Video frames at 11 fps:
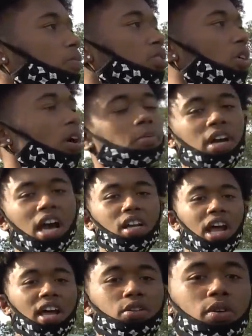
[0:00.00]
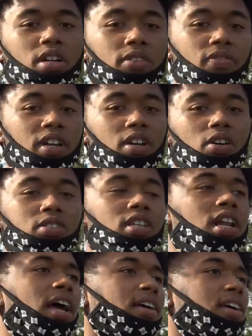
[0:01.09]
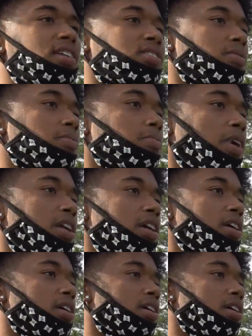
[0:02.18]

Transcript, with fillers: So I'm kind of like doing this video to like get some more money.